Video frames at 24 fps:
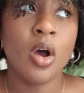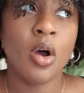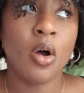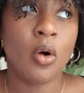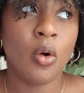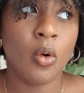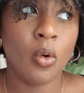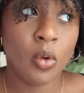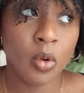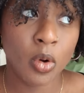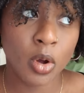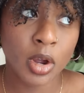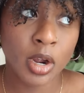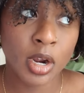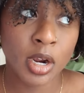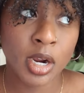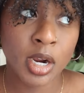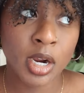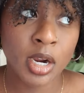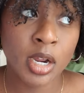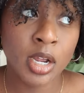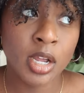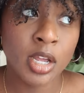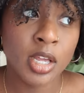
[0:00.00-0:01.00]

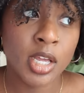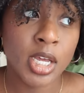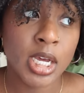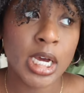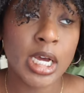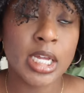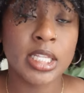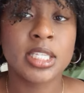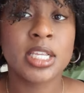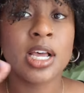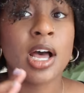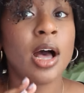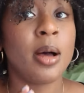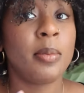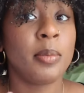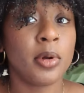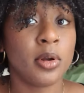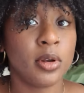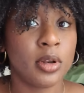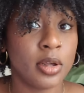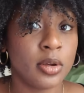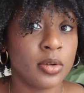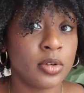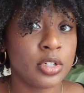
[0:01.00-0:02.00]
or a
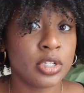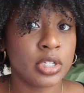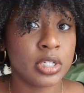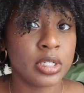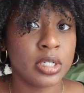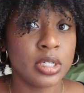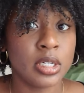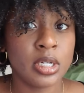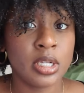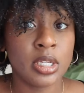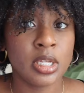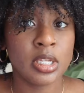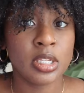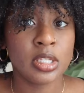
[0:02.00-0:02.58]
topper lotion.